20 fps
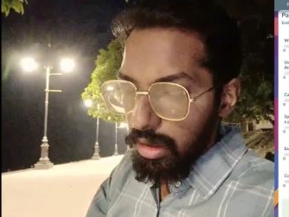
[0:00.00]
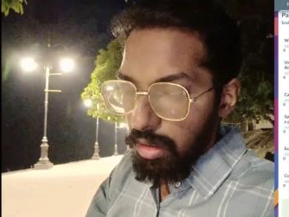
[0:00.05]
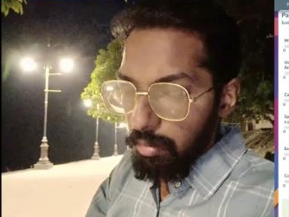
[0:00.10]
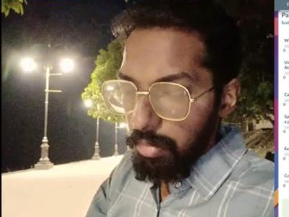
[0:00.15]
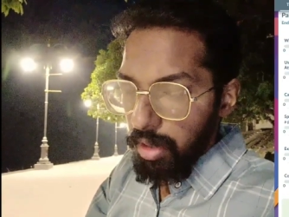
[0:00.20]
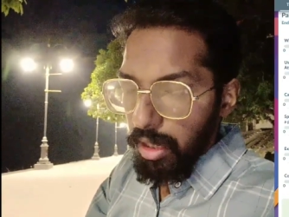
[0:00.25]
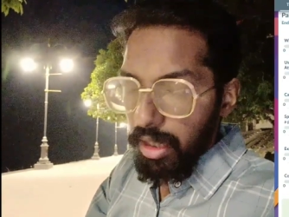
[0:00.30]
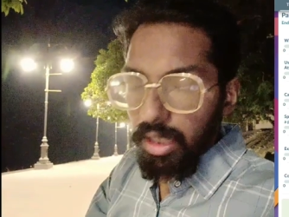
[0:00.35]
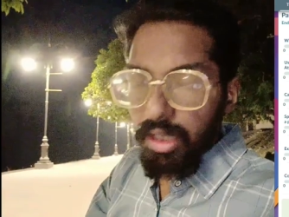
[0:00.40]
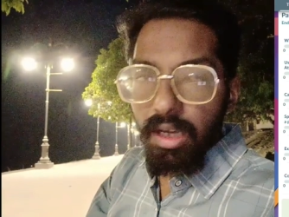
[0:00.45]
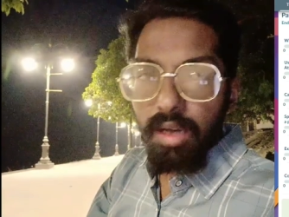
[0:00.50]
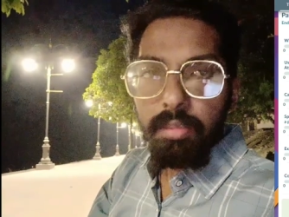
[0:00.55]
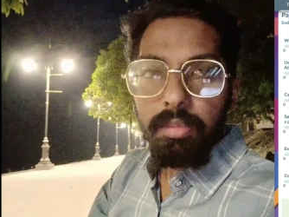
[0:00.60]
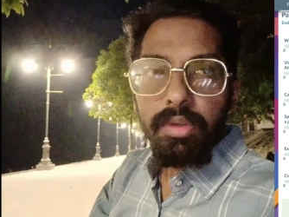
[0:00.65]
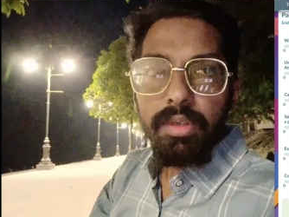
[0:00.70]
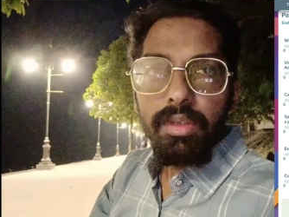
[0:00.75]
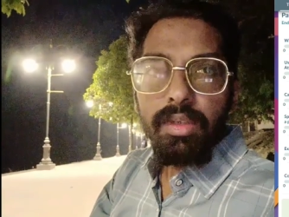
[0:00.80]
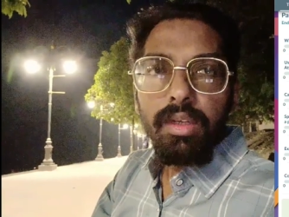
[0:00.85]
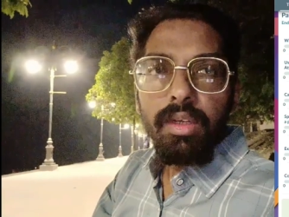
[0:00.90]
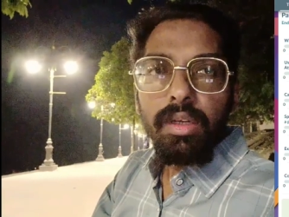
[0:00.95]
party up
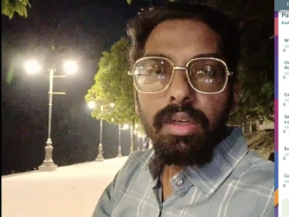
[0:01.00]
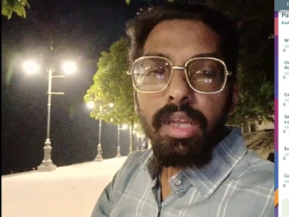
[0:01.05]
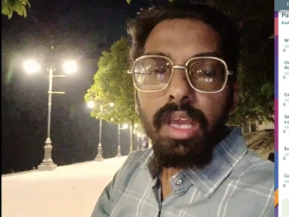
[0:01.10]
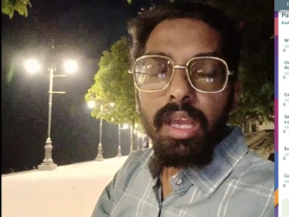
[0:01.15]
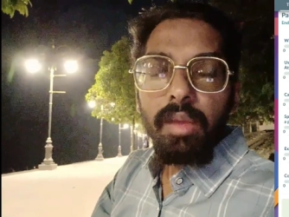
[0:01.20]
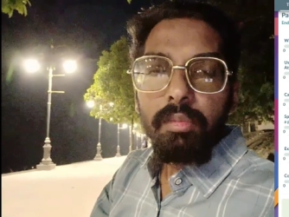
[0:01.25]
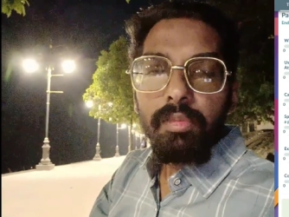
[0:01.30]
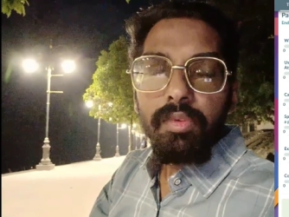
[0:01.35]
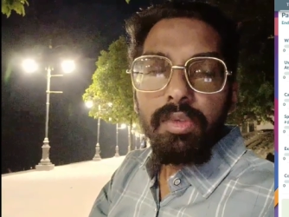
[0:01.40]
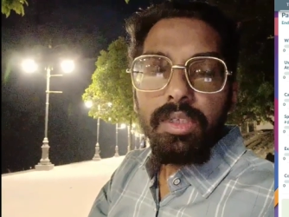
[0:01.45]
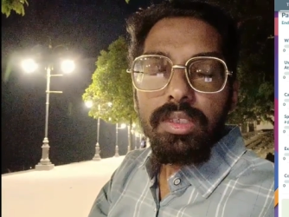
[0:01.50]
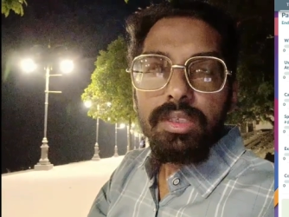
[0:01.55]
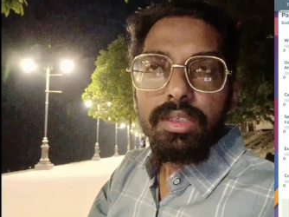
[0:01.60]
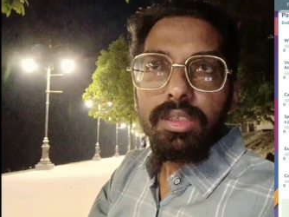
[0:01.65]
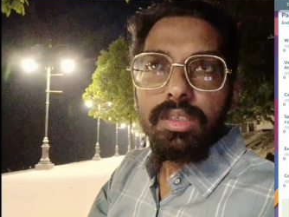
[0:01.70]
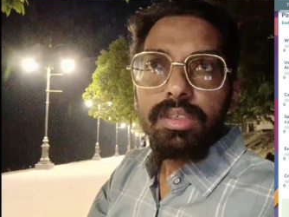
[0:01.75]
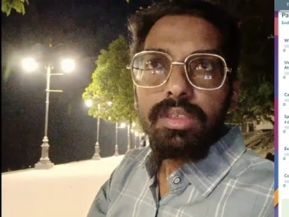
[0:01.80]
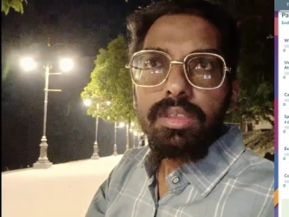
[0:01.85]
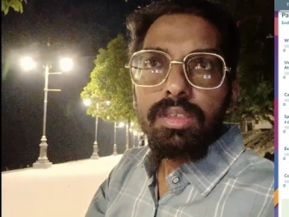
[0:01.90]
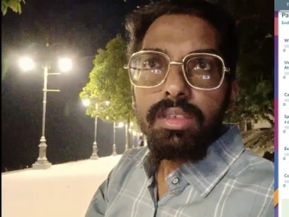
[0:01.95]
time
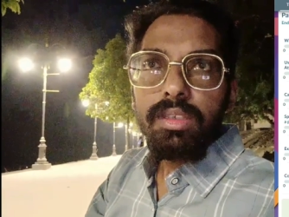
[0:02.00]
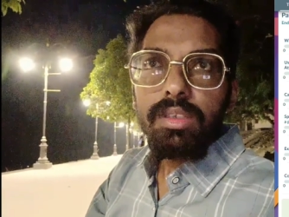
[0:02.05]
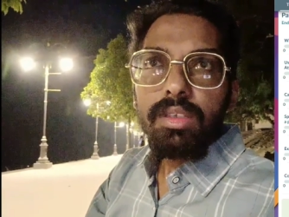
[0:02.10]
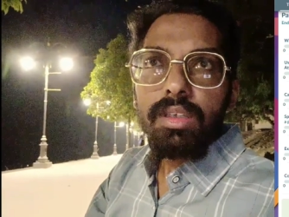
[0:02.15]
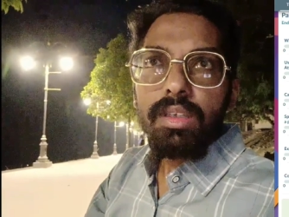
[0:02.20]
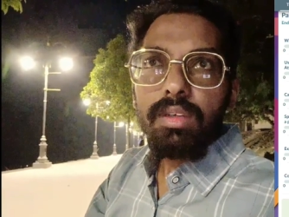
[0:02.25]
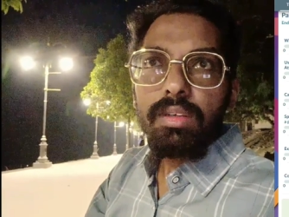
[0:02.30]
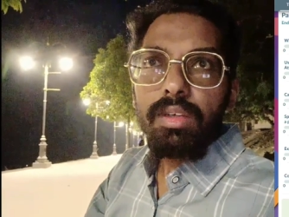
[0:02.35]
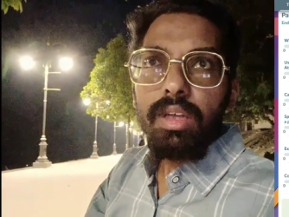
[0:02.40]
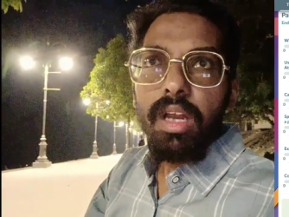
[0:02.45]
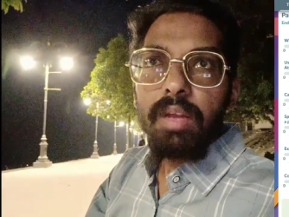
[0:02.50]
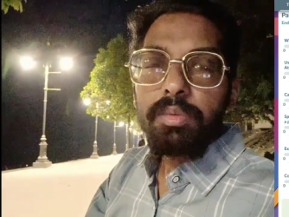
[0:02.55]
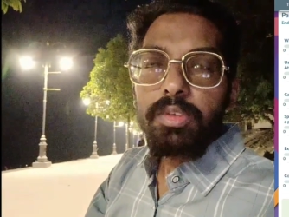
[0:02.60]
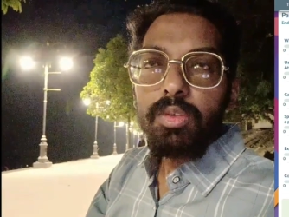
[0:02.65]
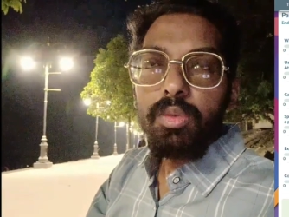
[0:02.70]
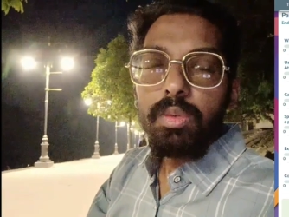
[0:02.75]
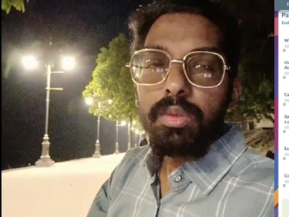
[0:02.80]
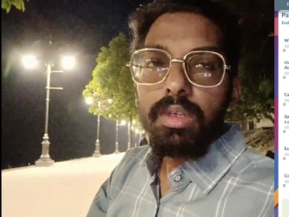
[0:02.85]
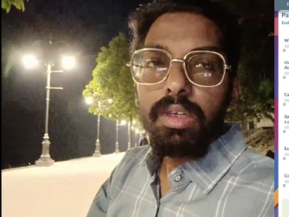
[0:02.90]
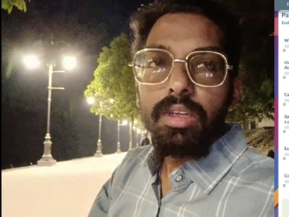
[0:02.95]
research
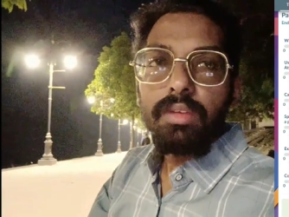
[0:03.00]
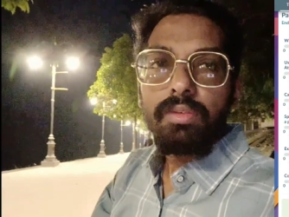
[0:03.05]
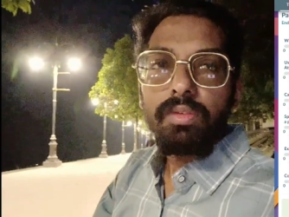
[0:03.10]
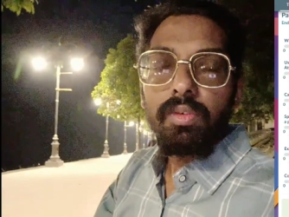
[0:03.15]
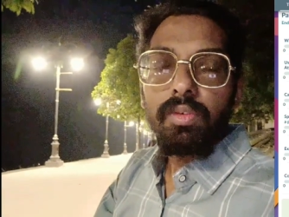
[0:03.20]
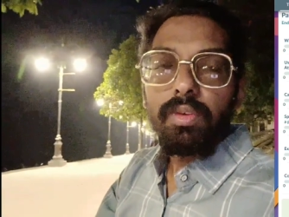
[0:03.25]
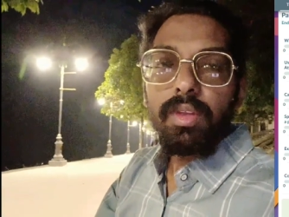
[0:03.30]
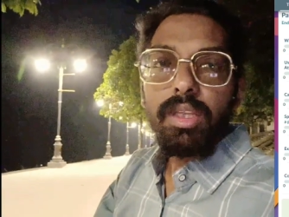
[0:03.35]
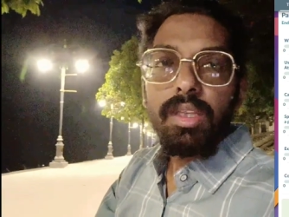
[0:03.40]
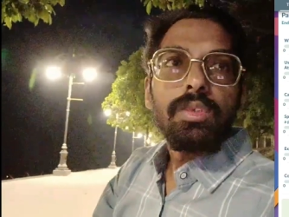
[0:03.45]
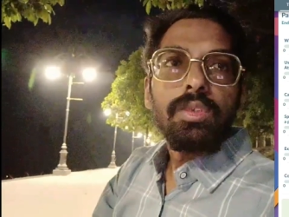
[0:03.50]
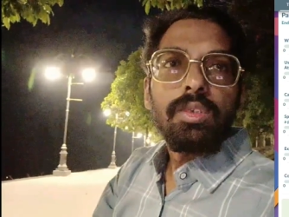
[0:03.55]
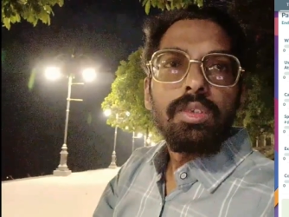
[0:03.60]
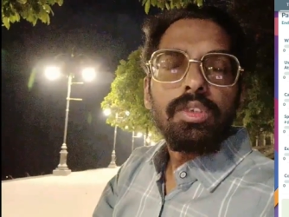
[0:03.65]
absolutely free.